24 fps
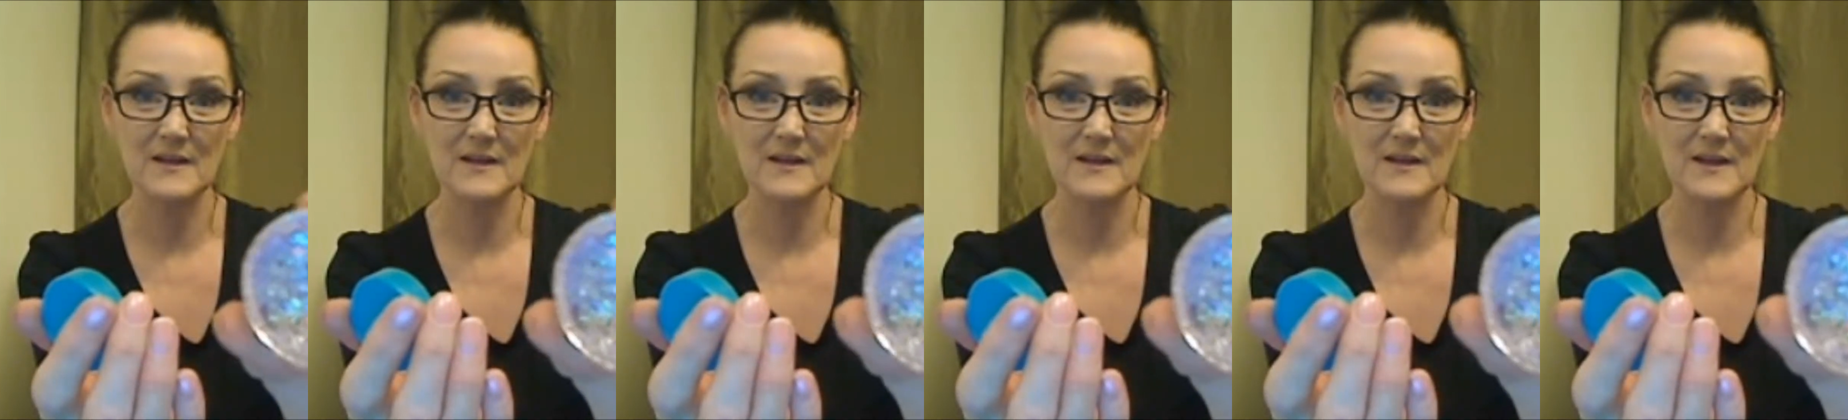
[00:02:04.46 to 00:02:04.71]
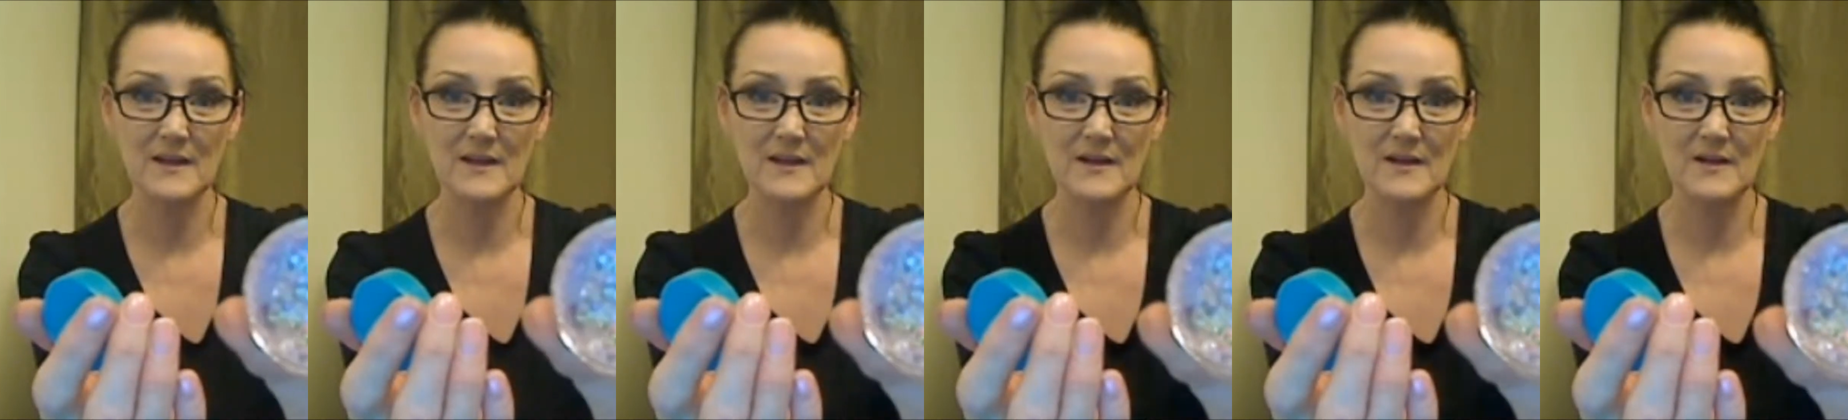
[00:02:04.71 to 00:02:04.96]

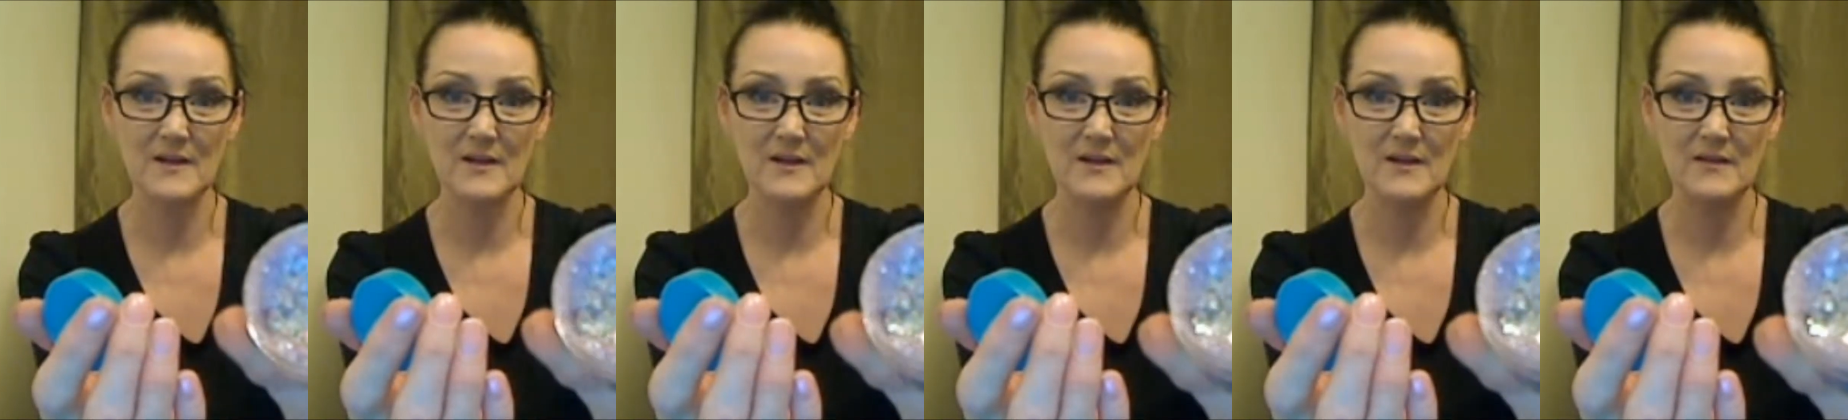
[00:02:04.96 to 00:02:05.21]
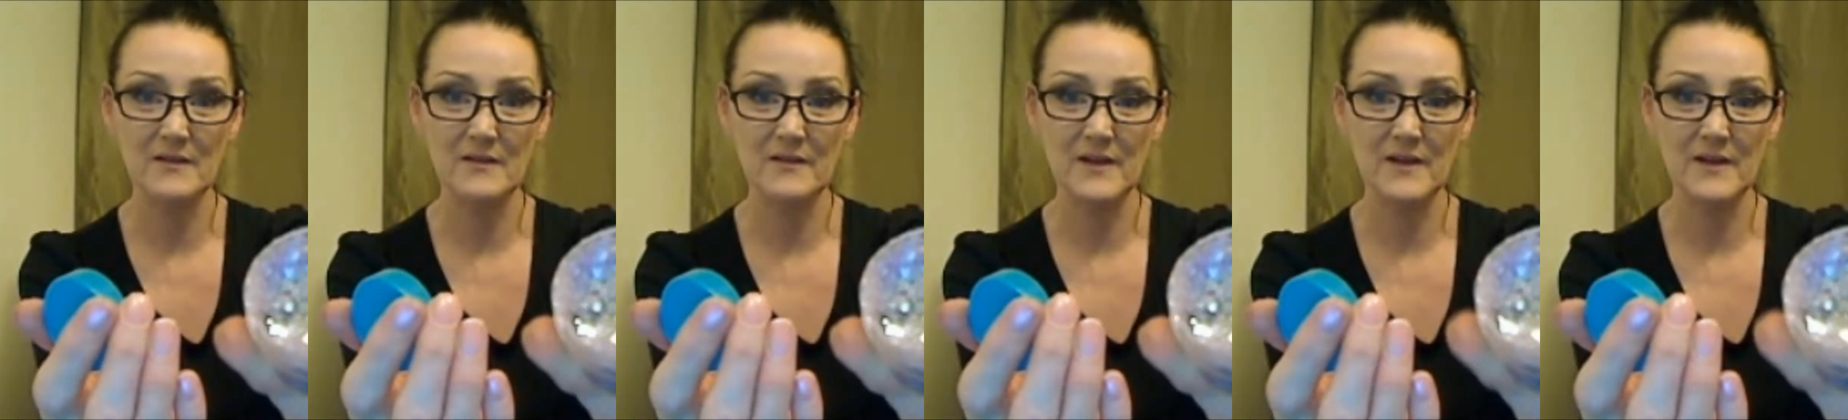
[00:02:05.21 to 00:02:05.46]
get the
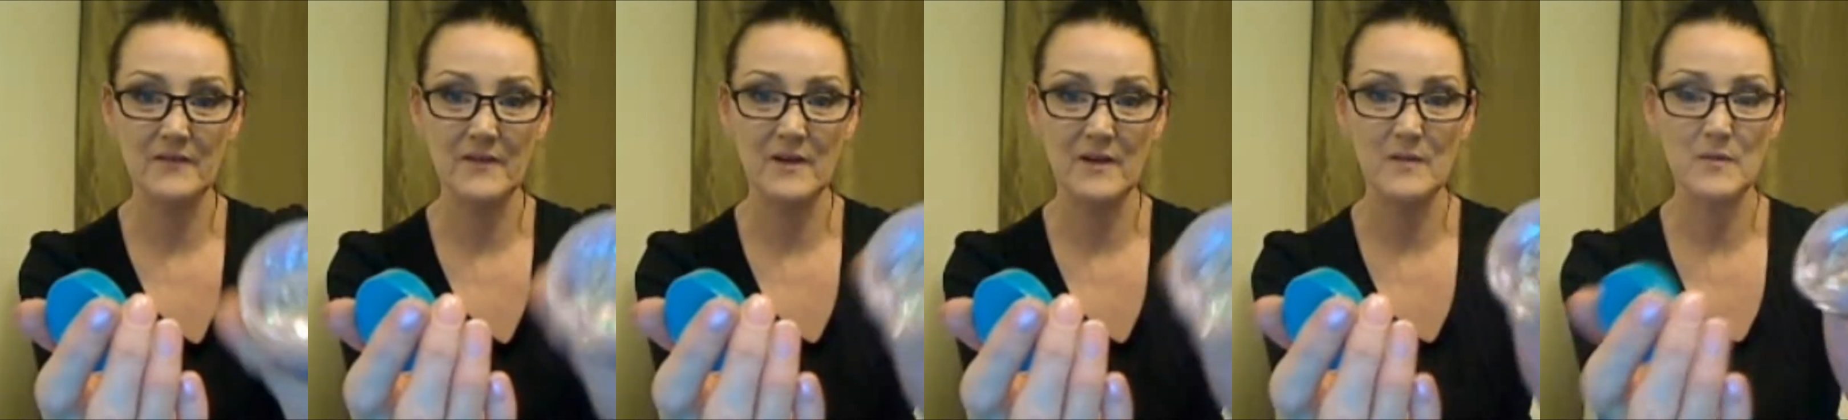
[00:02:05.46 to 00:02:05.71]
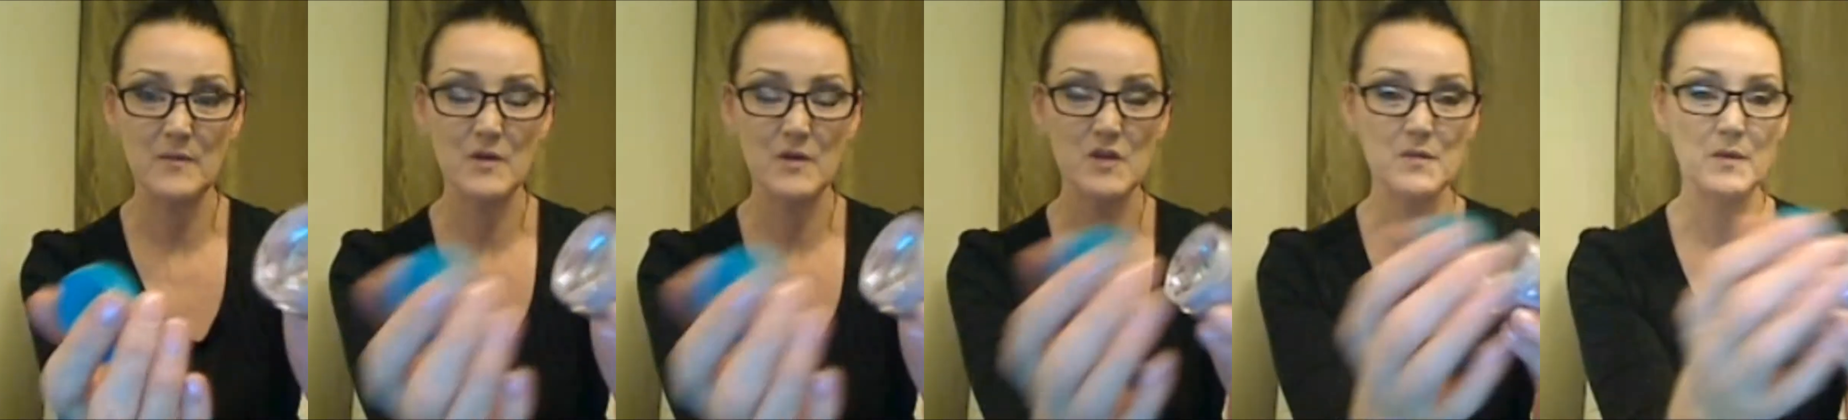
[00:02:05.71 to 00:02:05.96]
colour of that very
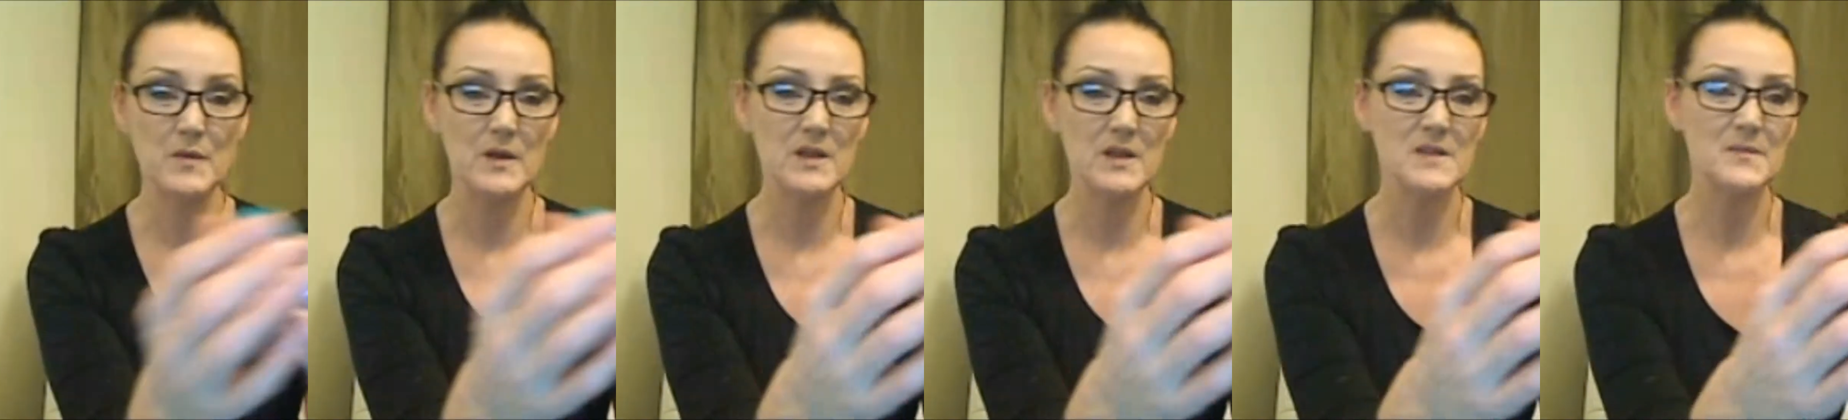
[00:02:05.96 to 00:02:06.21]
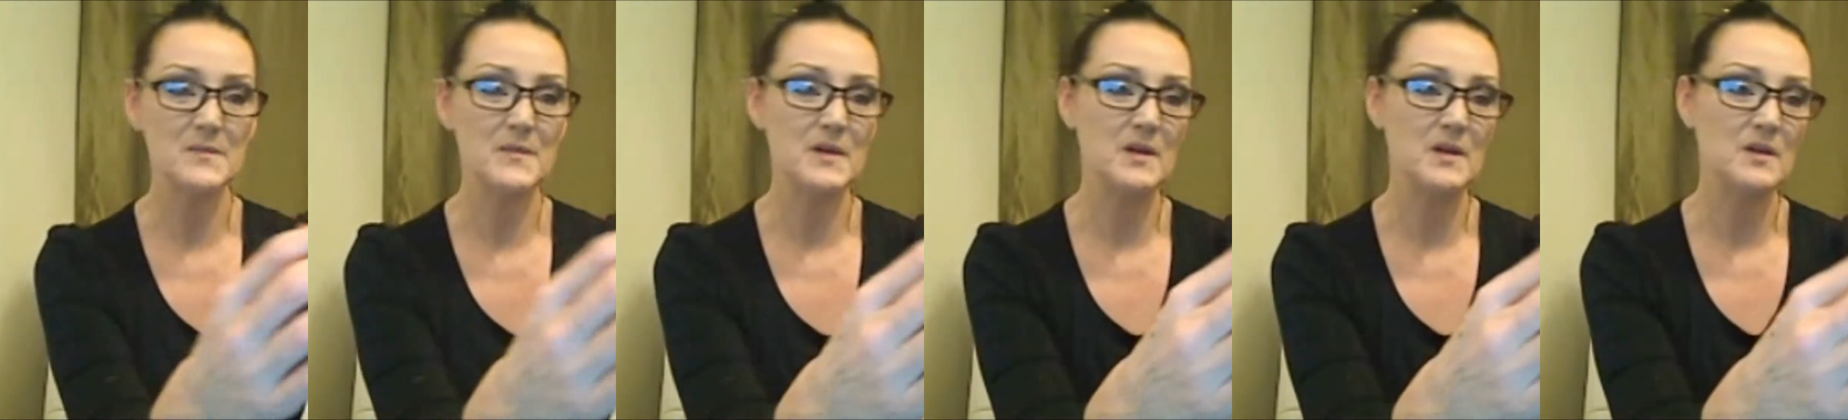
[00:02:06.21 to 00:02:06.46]
much, but it's
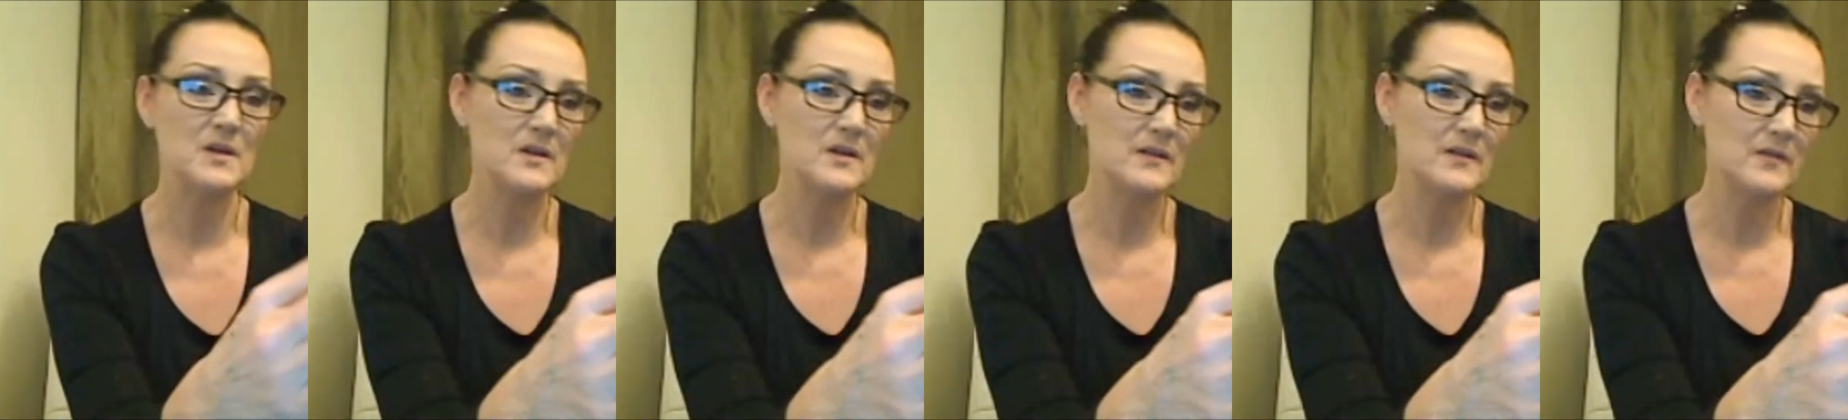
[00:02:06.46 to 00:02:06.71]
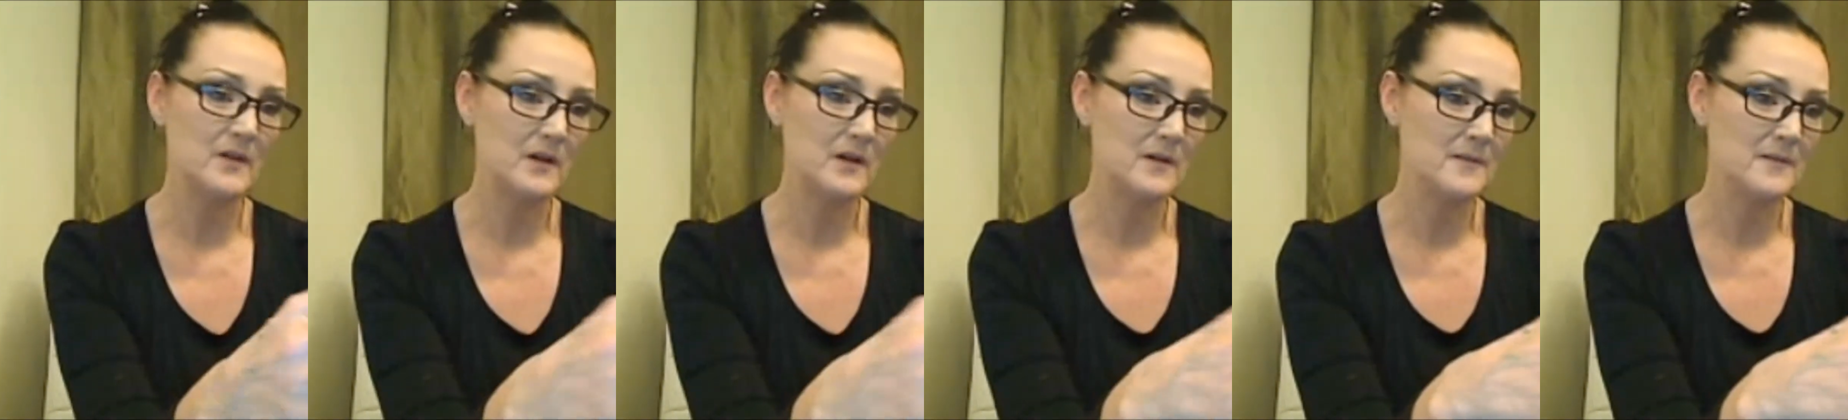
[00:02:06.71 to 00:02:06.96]

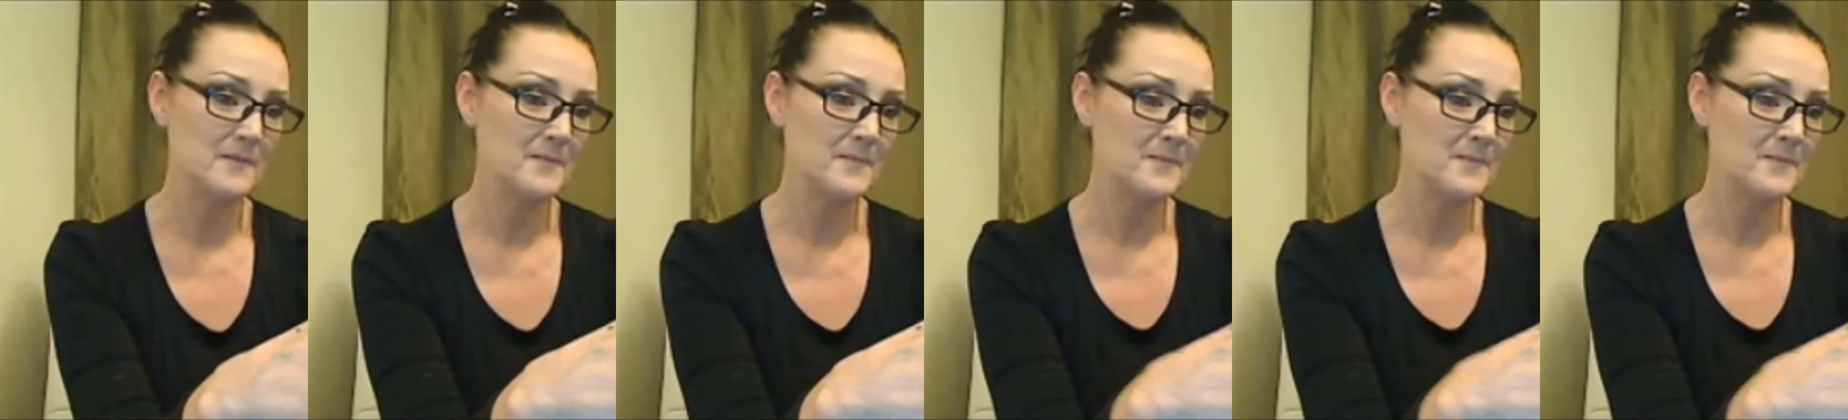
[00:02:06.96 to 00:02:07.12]
beautiful.